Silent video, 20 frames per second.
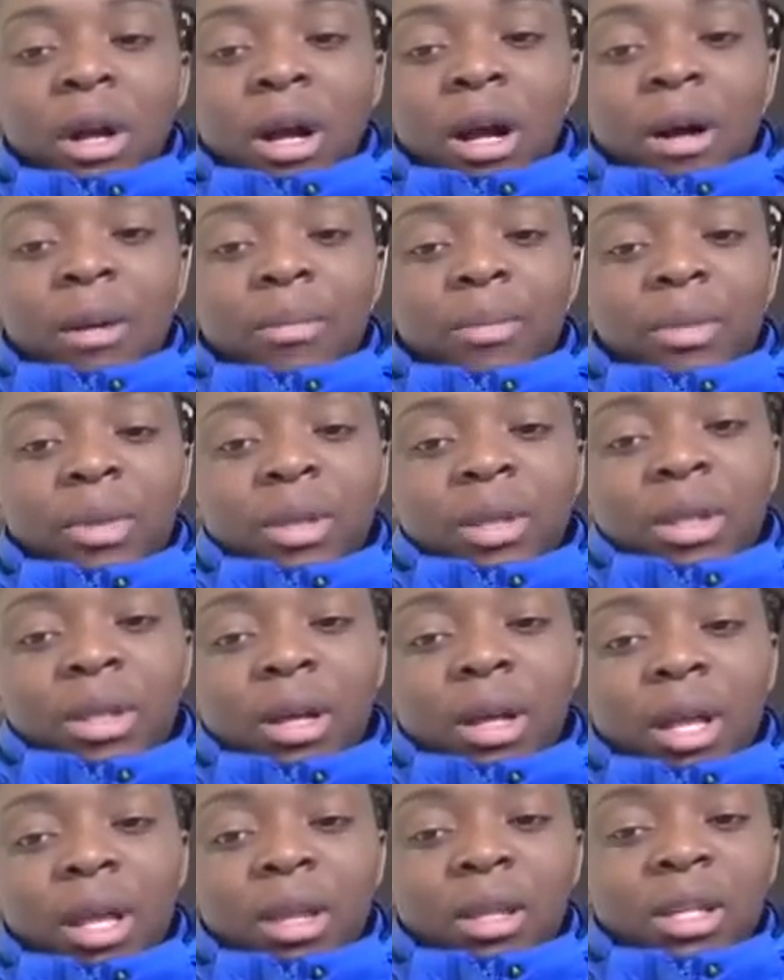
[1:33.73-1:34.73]

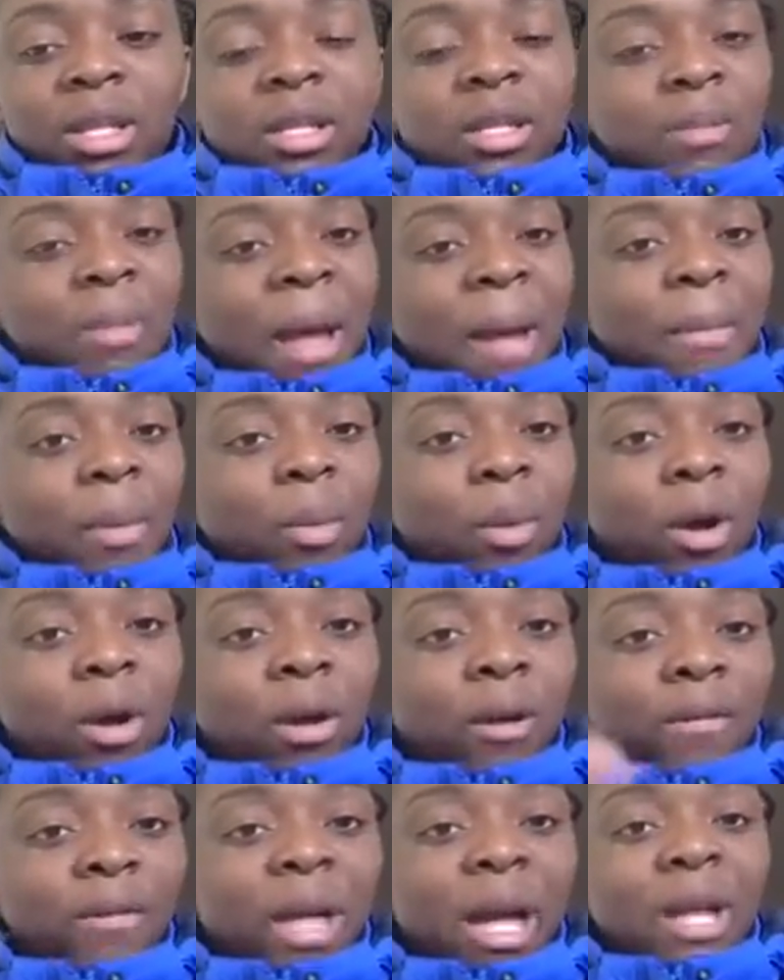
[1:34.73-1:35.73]
and just
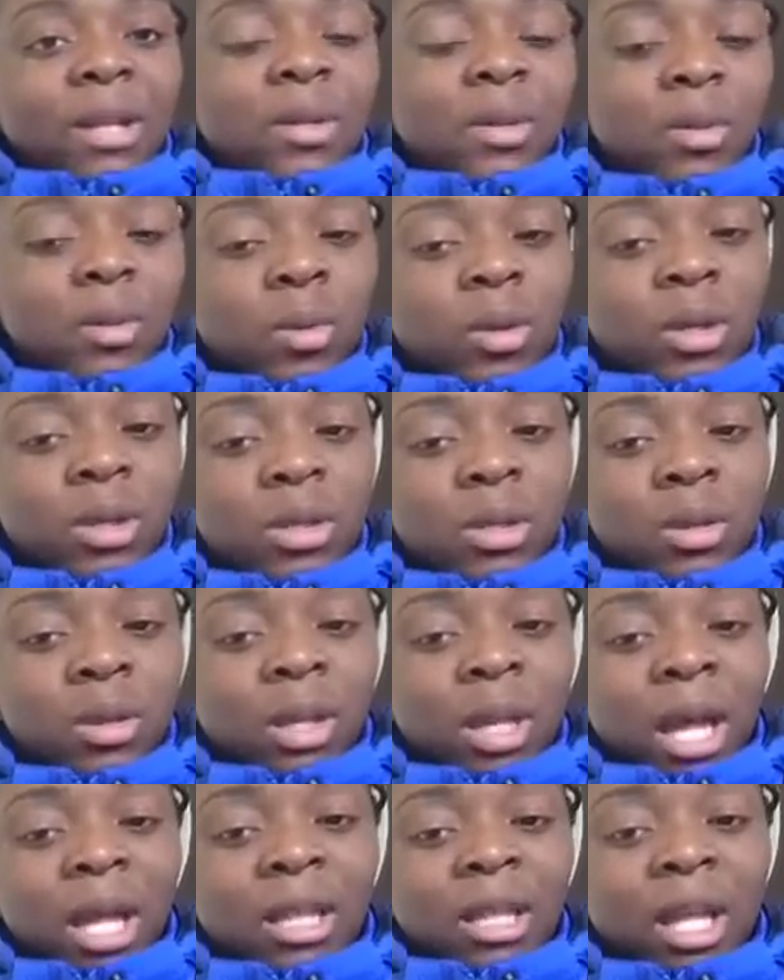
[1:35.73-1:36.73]
paperwork of that sort, so
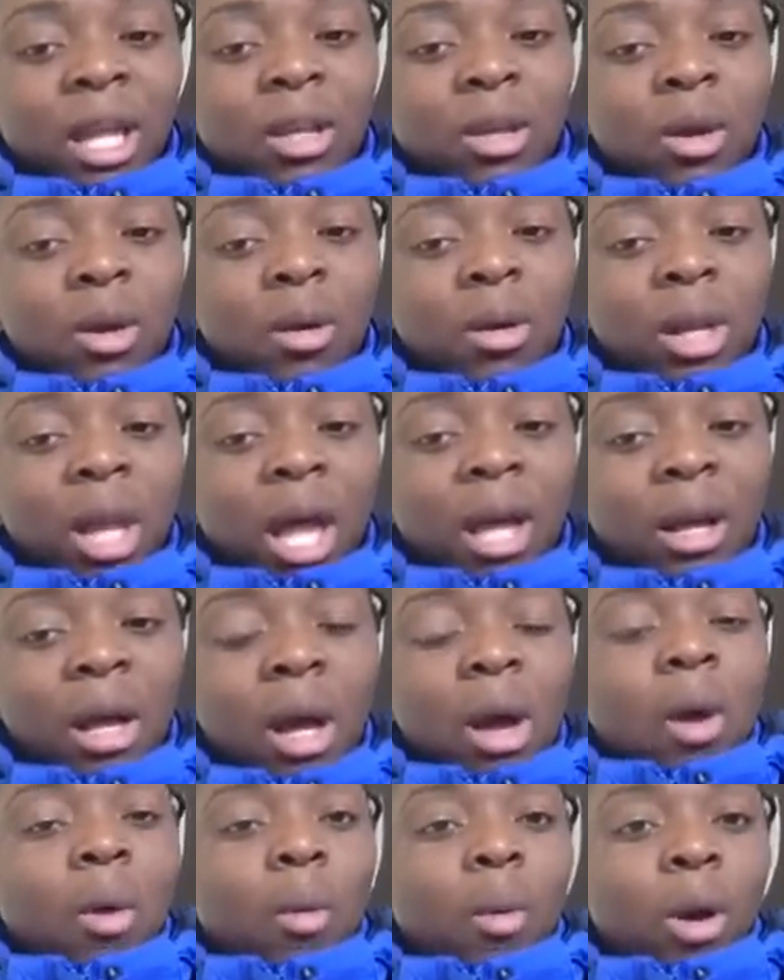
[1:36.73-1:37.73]
that like they know like
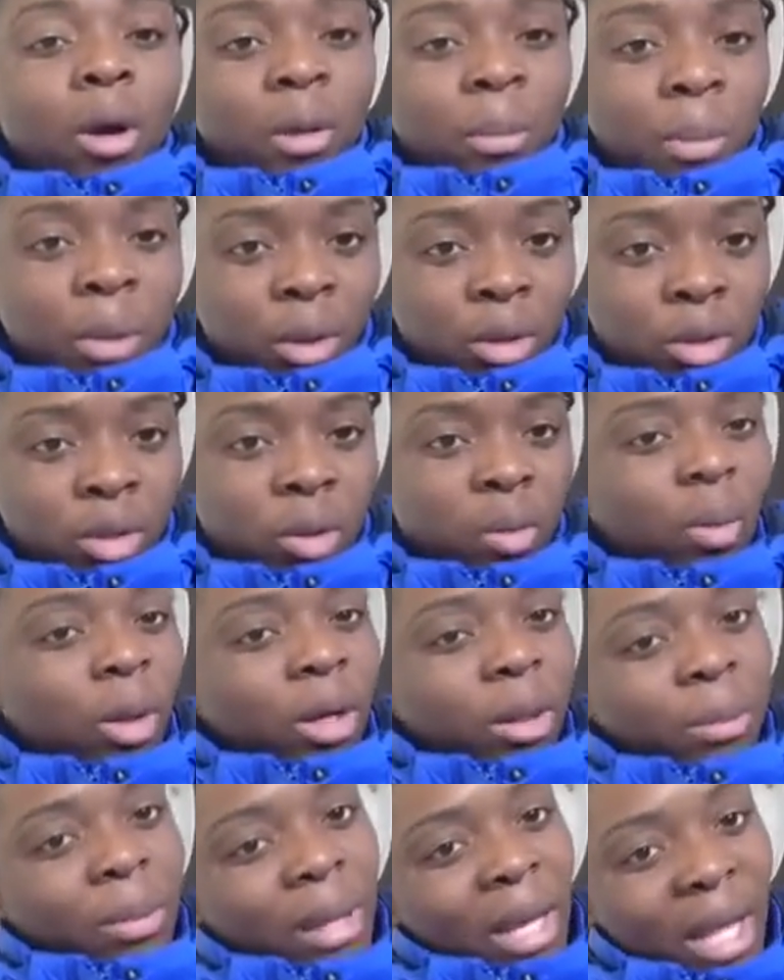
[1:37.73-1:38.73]
where to put you, where
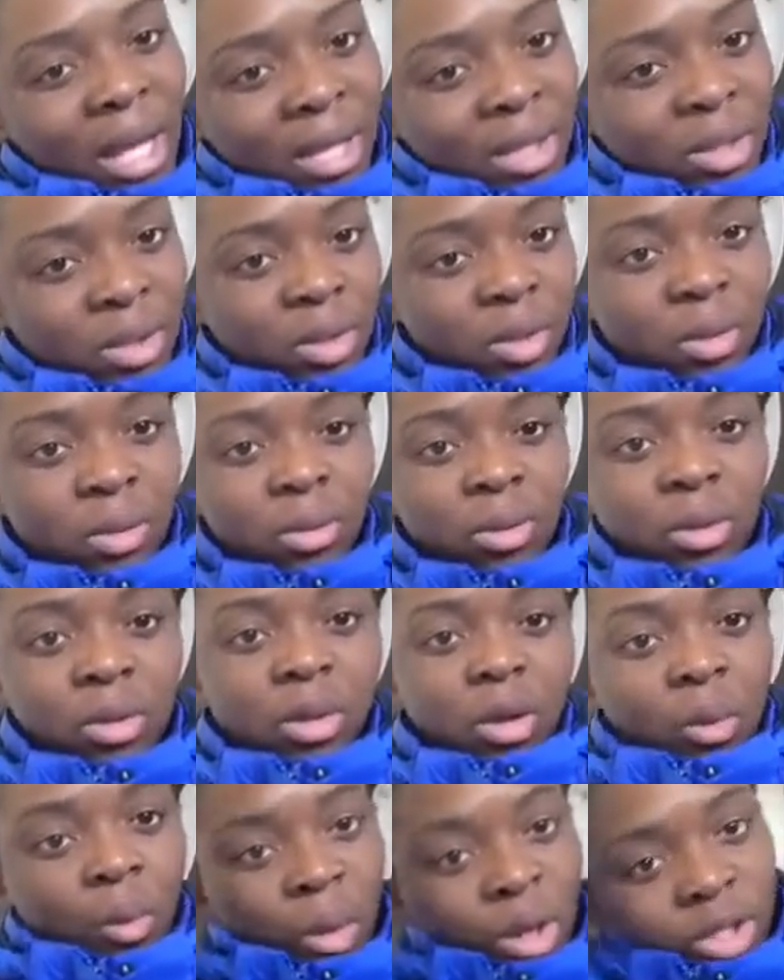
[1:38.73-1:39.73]
to place you,
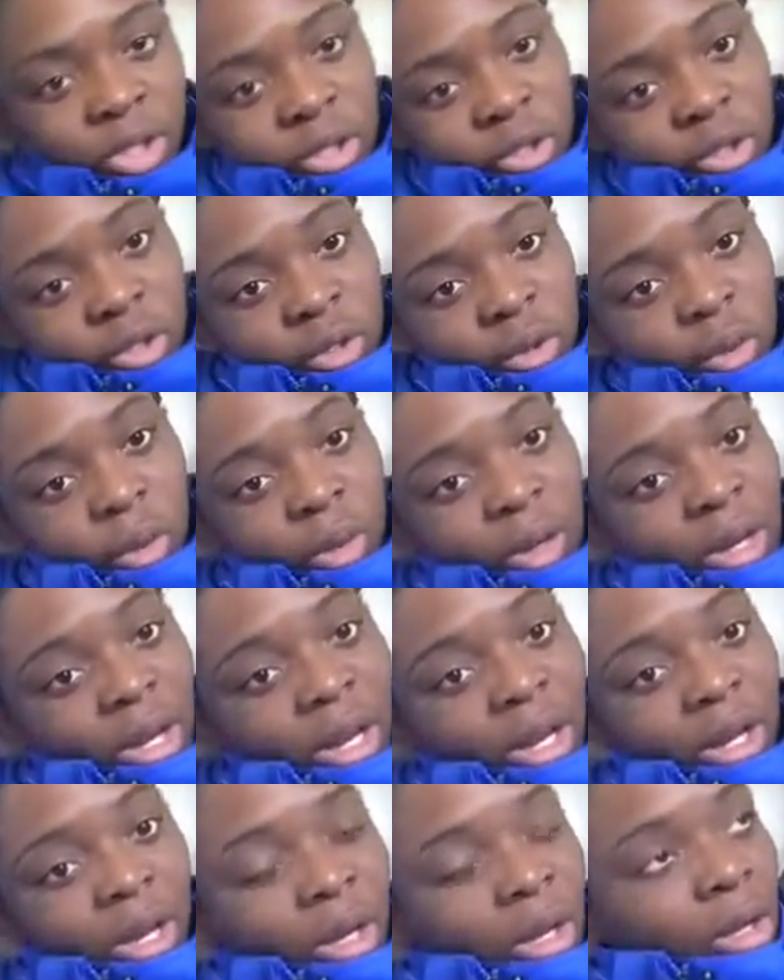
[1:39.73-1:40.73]
what you're doing,
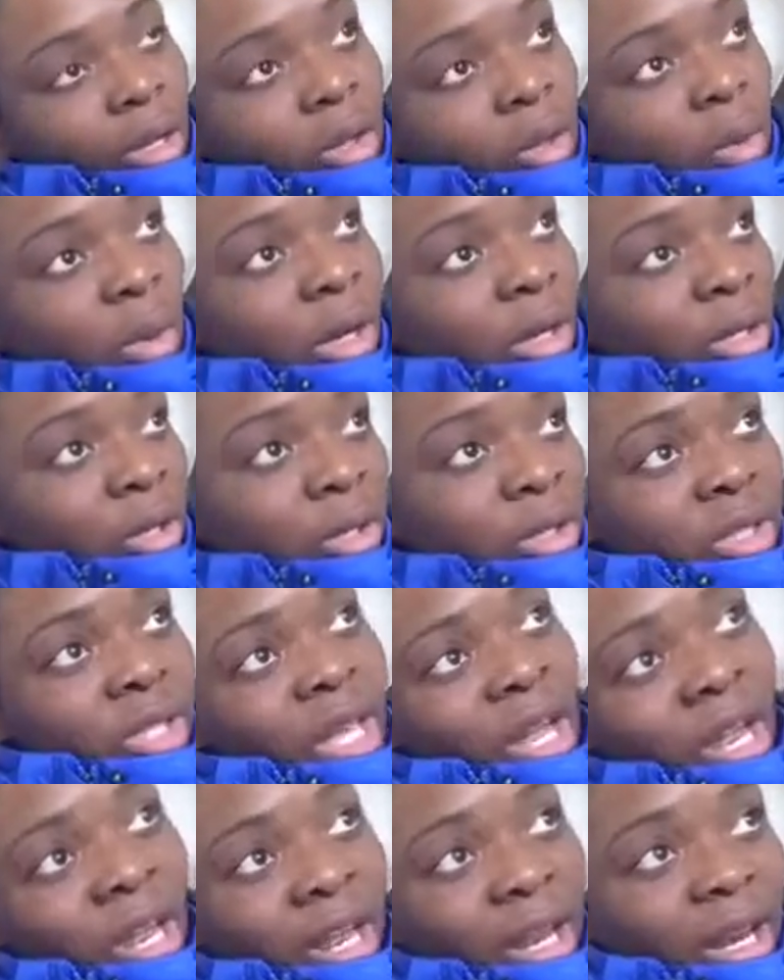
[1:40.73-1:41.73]
and you
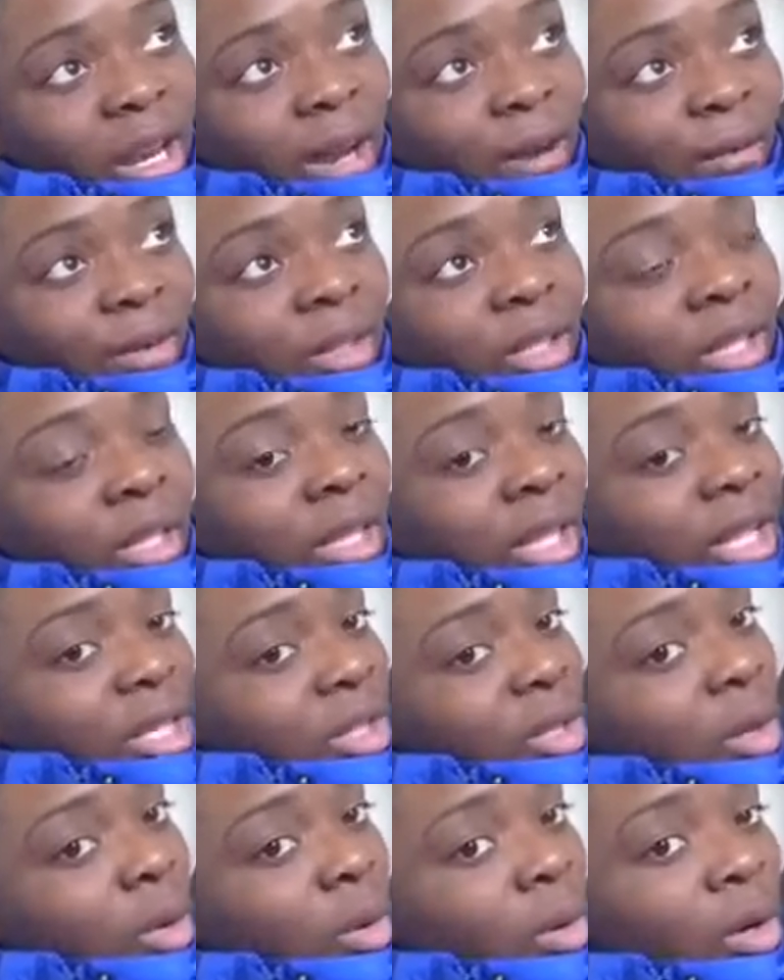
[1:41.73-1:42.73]
understand everything
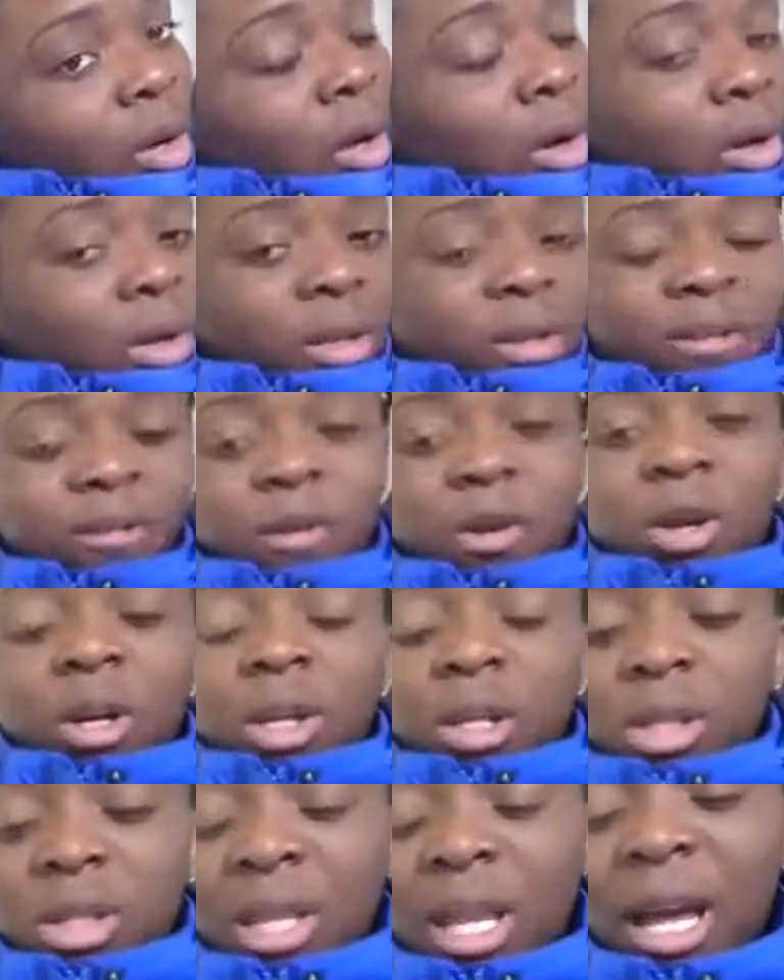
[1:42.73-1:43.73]
that's going on as
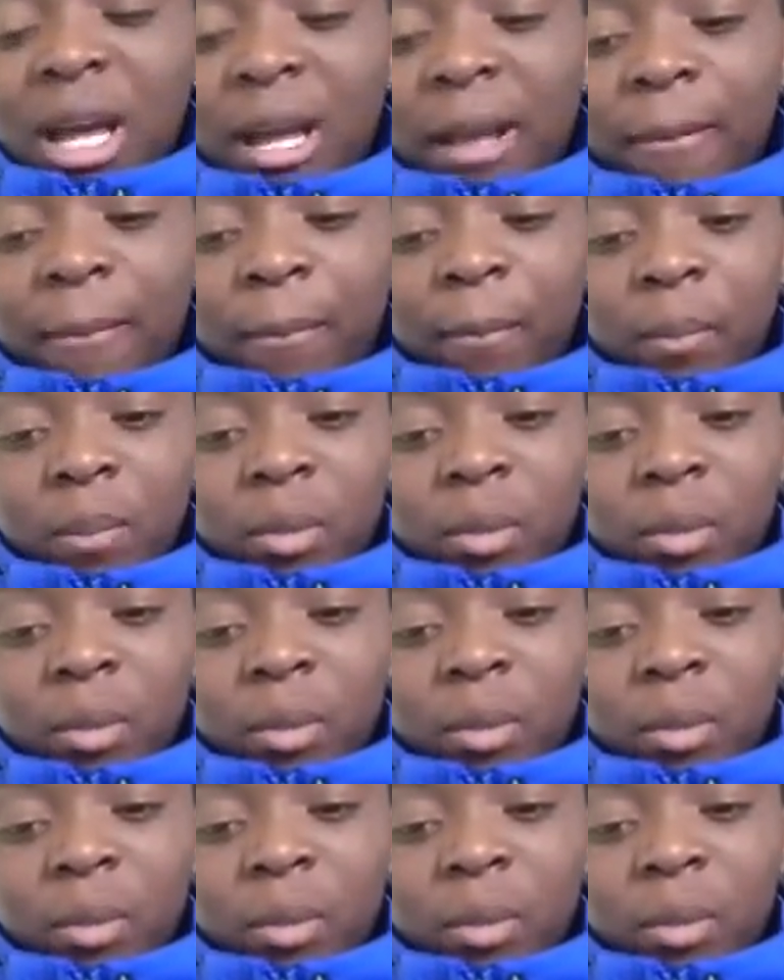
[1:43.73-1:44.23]
far as like,